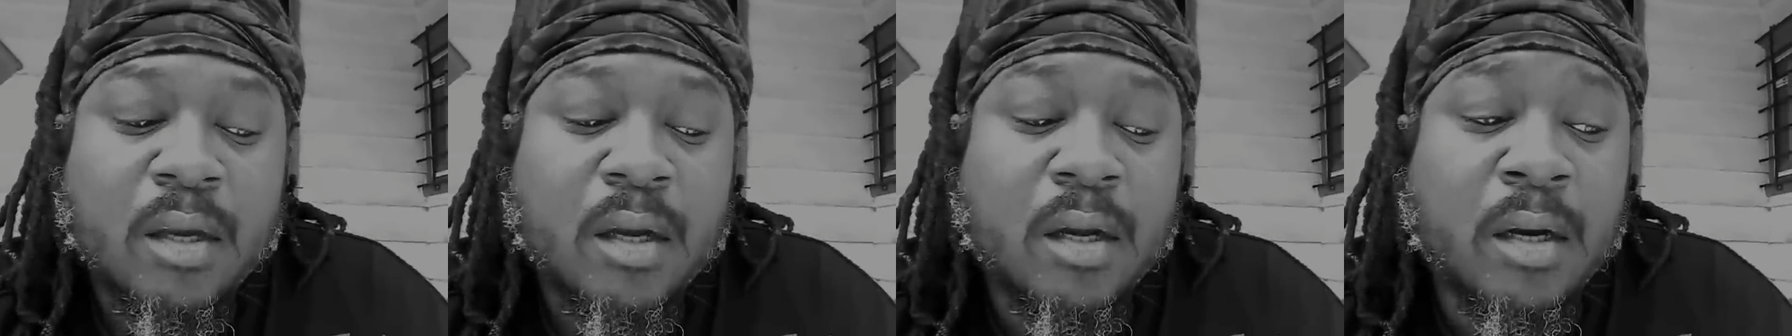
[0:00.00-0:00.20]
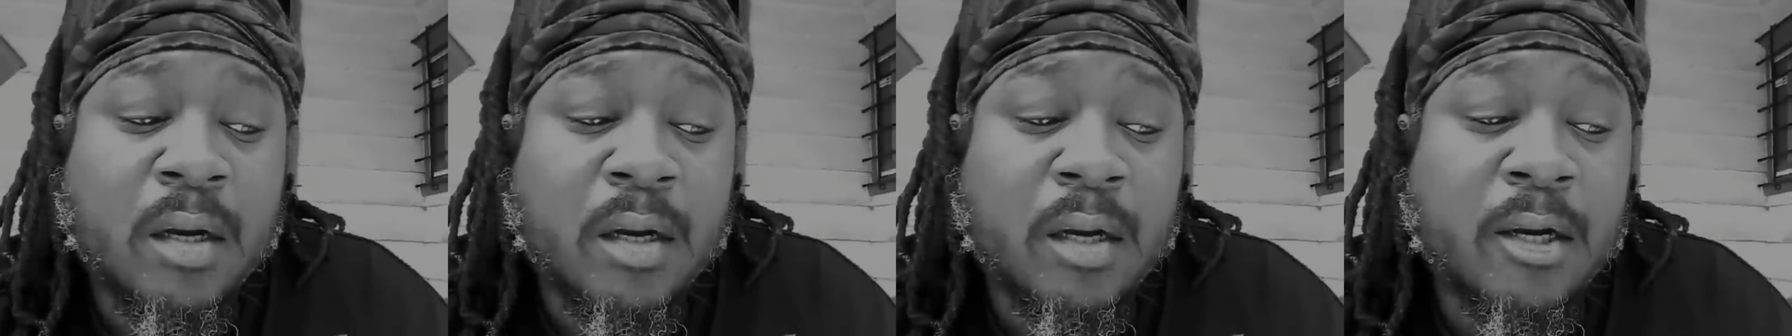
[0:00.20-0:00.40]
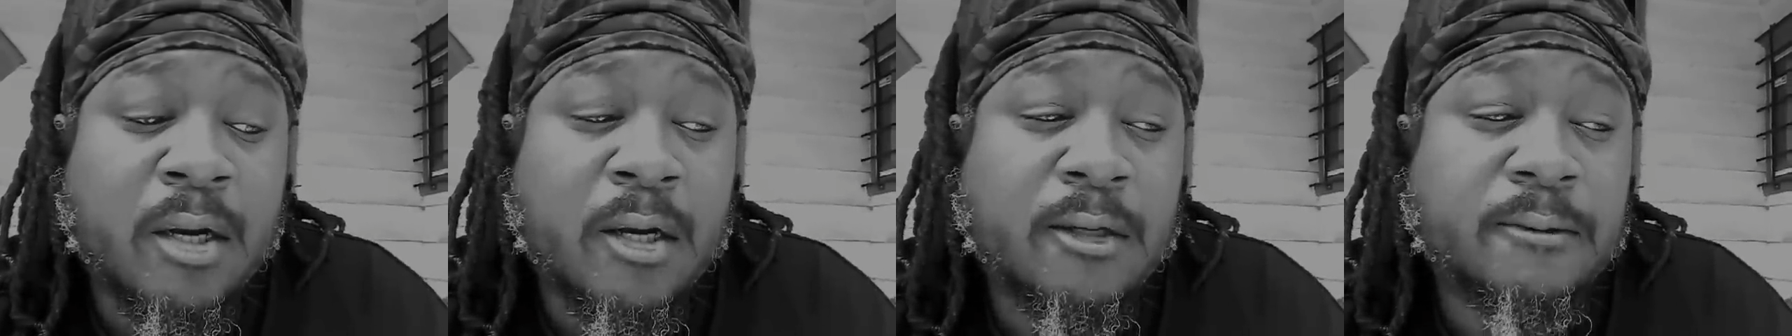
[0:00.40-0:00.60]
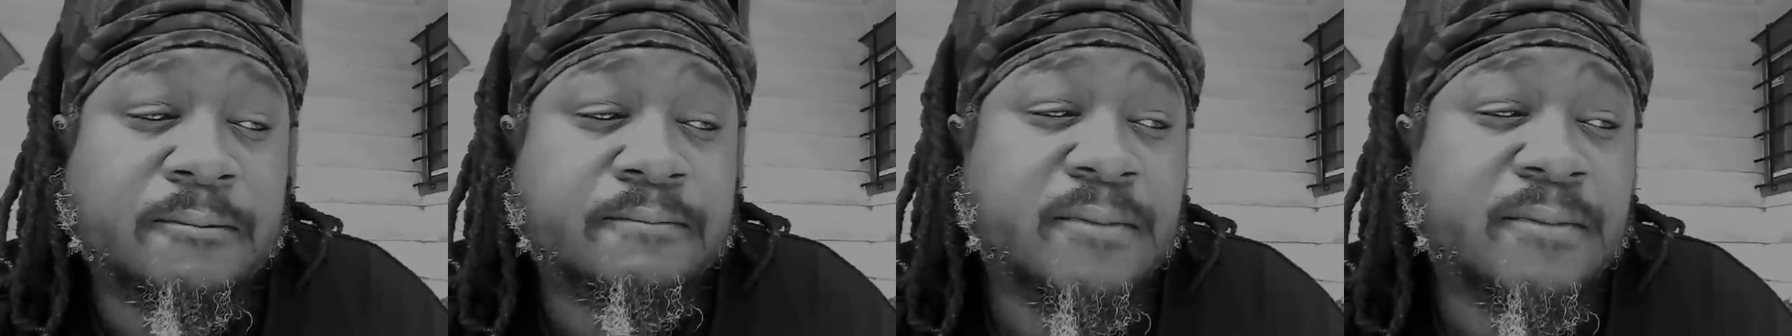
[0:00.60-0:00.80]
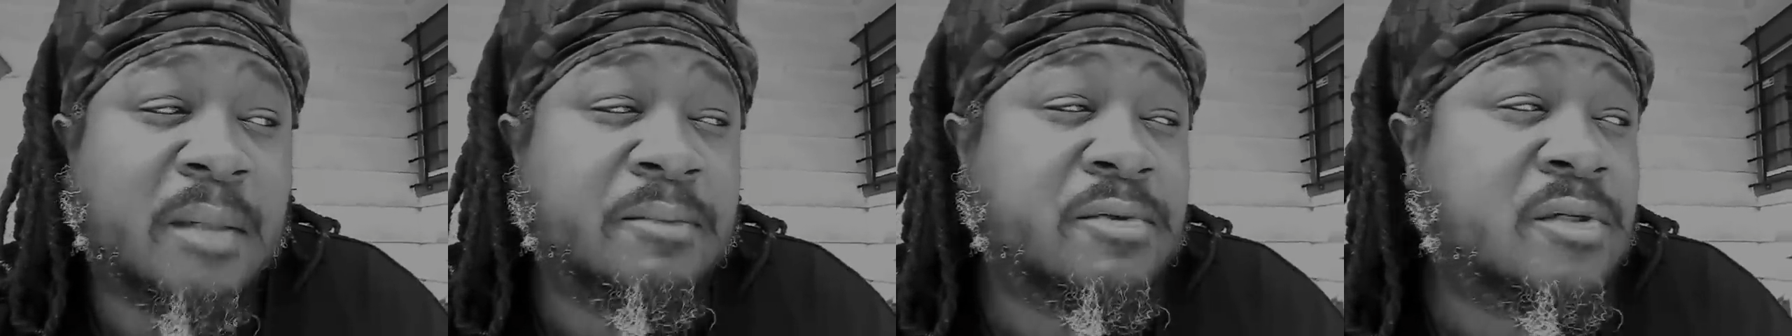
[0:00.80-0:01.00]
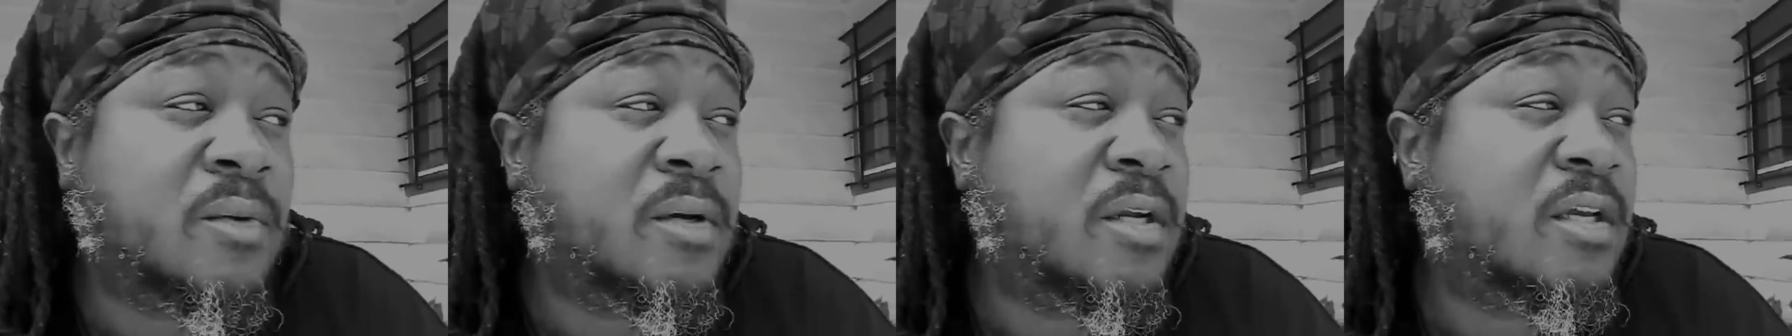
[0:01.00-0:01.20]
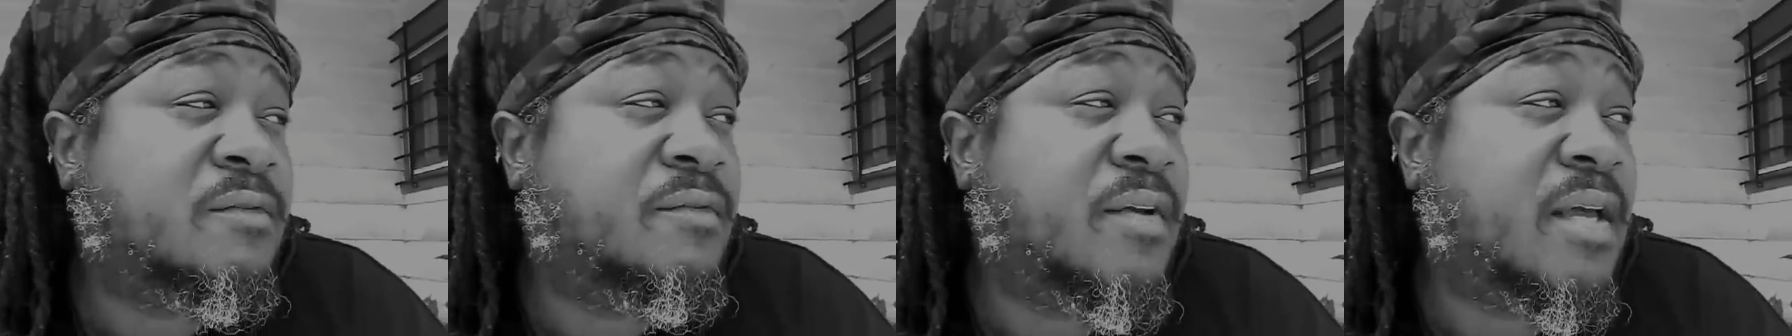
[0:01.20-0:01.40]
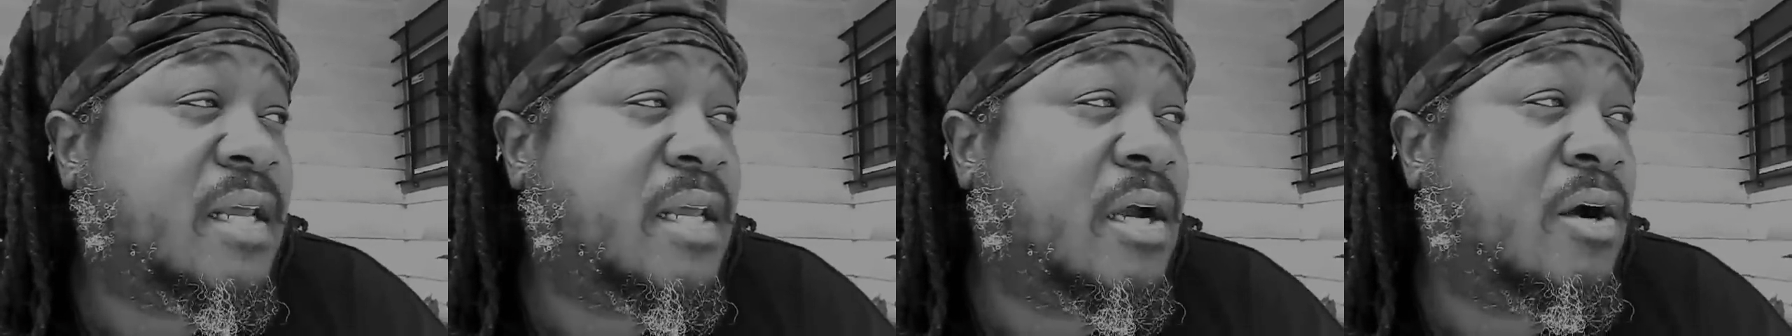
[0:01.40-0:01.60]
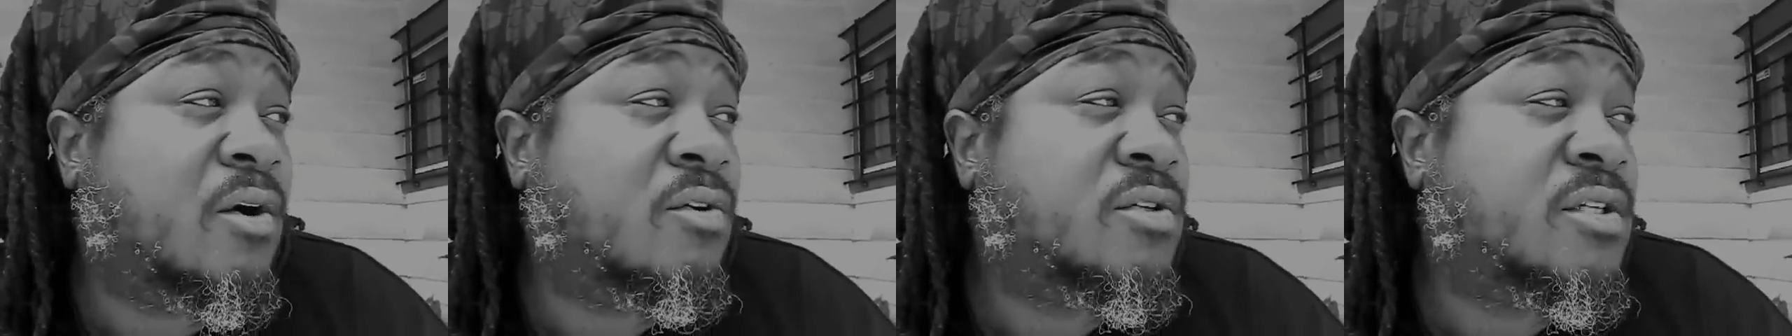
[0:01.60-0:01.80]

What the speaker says: I'm doing this video